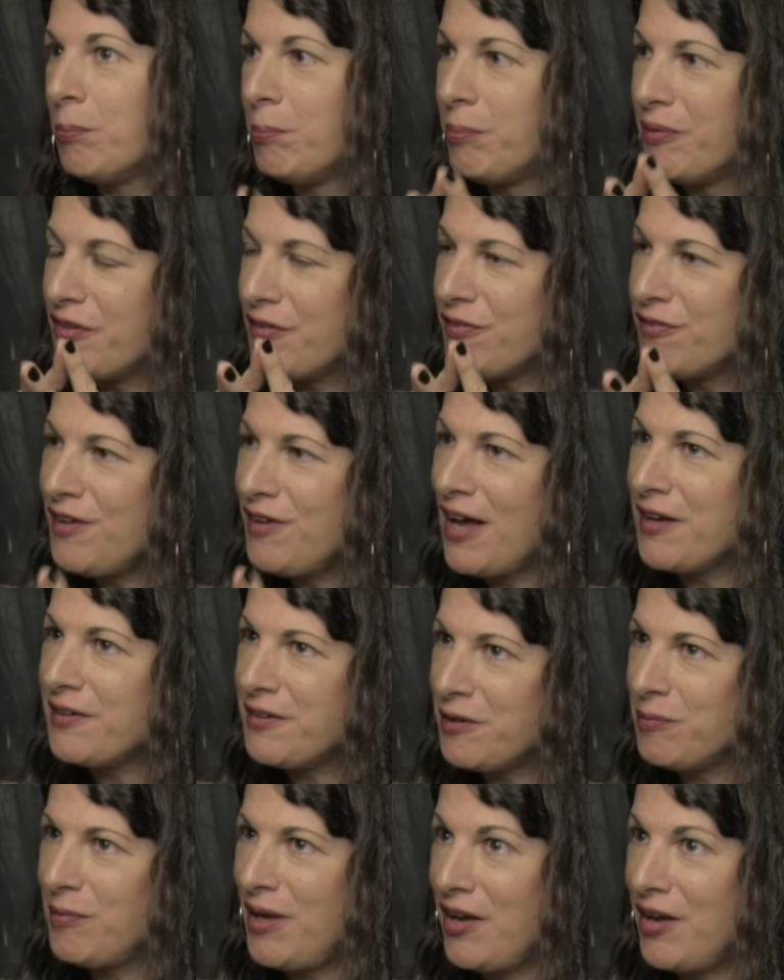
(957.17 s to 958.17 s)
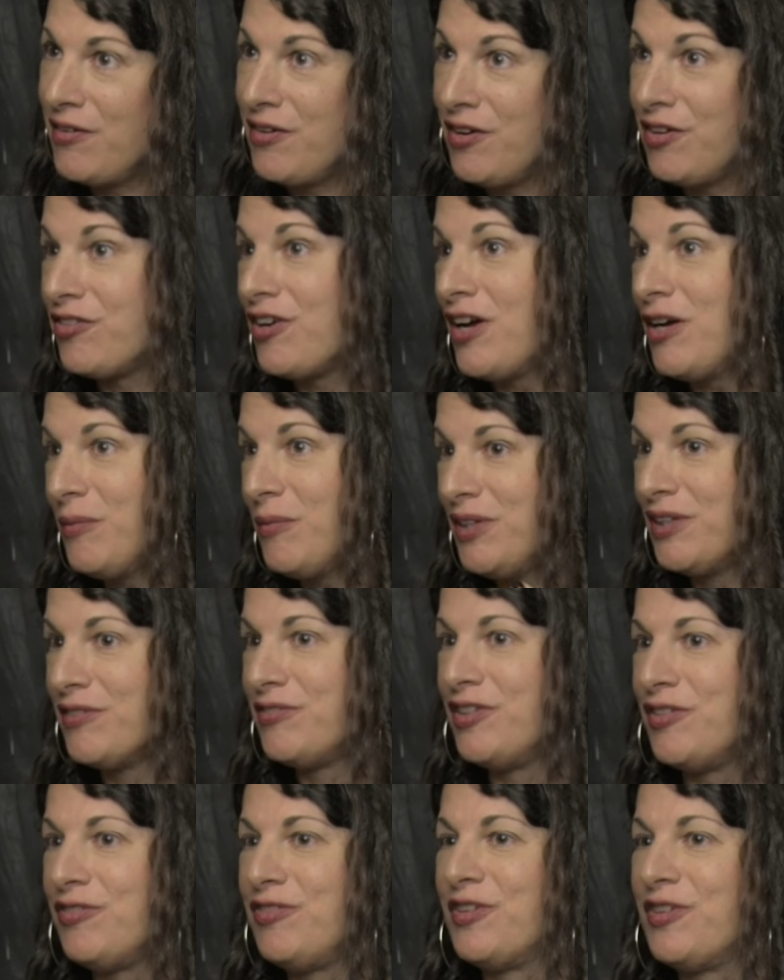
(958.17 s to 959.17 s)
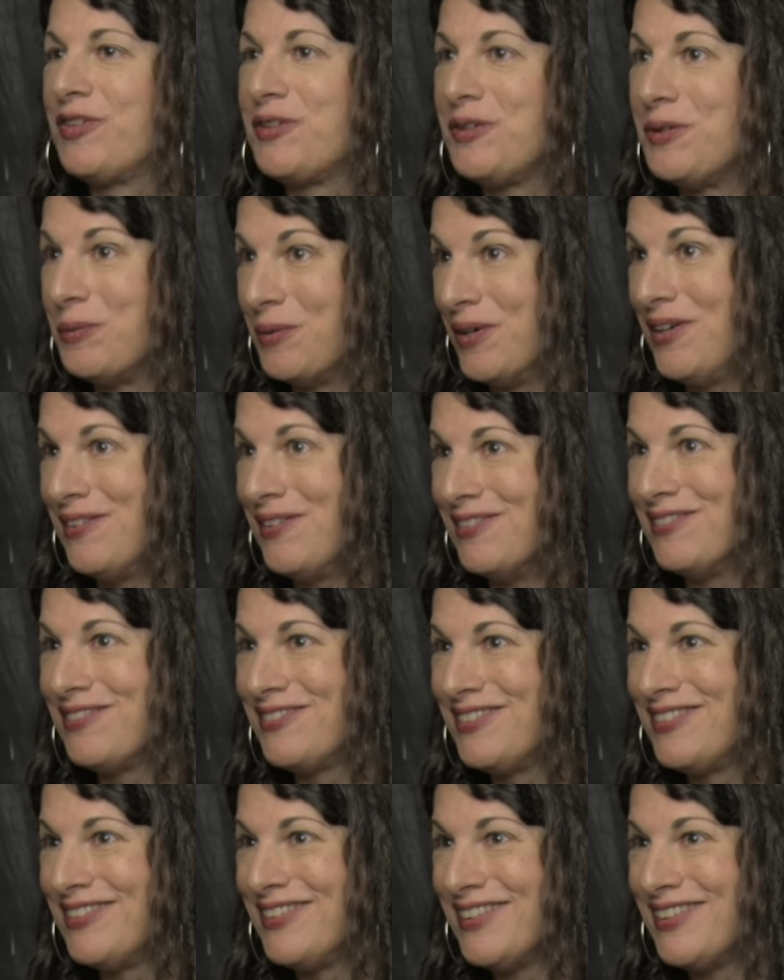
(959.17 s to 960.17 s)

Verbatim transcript: But the fact of the matter is, right, we live in a physical world.